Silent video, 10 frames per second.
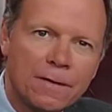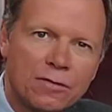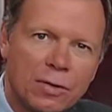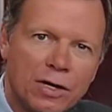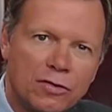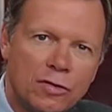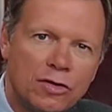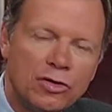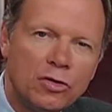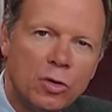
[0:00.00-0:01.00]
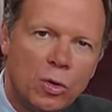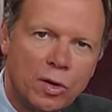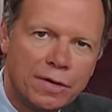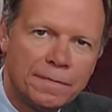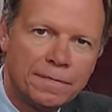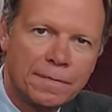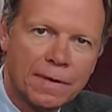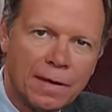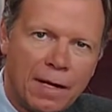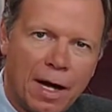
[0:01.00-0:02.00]
So here's a little horn,
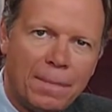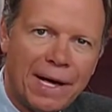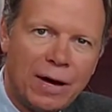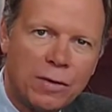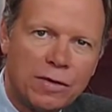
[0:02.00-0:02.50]
a power